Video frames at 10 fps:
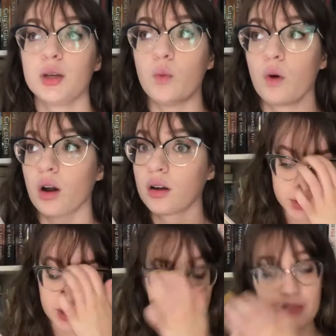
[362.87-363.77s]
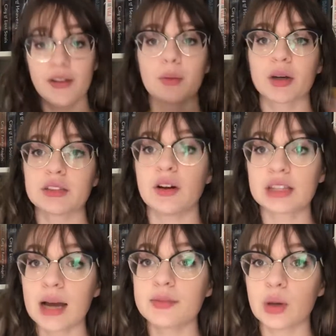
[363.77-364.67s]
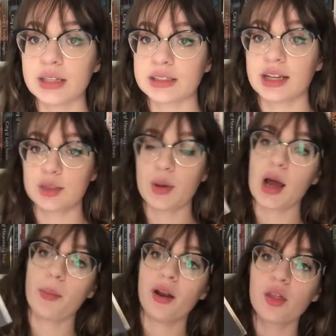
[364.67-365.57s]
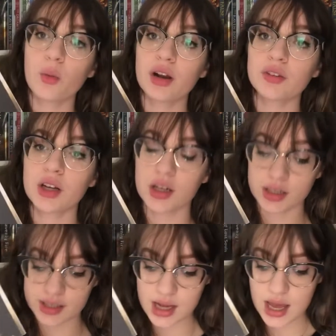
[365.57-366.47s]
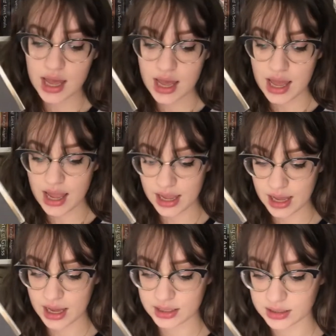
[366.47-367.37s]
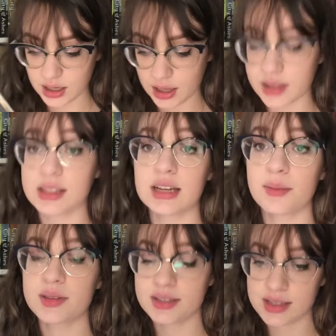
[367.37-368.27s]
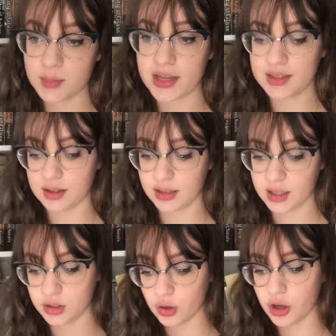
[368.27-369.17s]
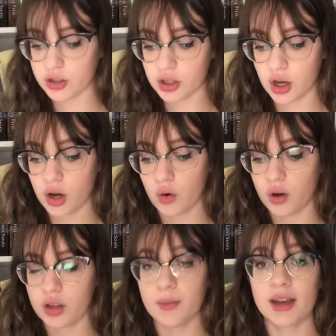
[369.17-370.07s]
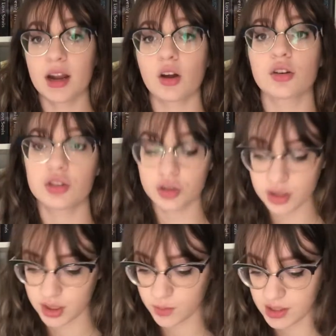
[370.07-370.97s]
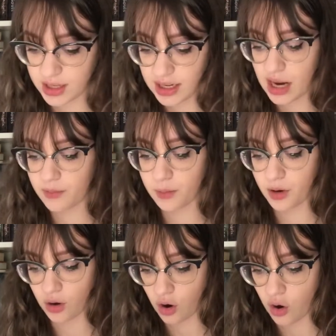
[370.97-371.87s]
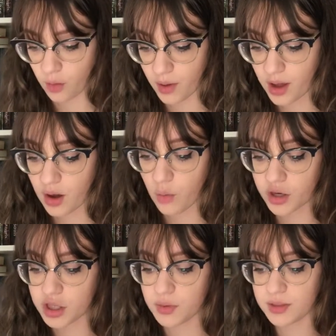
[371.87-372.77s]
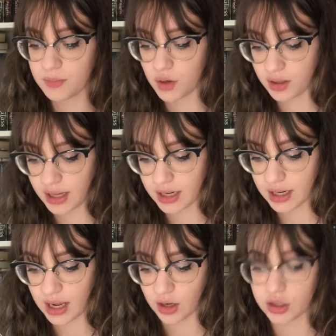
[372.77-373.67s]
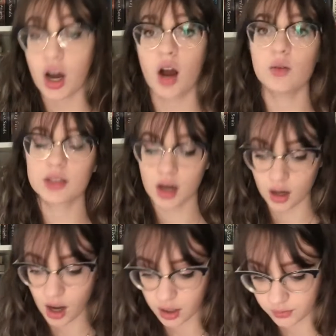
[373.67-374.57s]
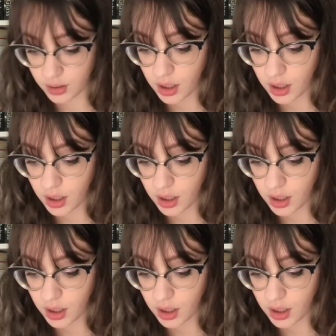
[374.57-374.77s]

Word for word: War. It's one of my favorite books of all time, so I decided to pick up another one of hers. And uh, the synopsis is basically, two years ago, the main character Judith was kidnapped from her home, where she was mutilated and her tongue was cut off.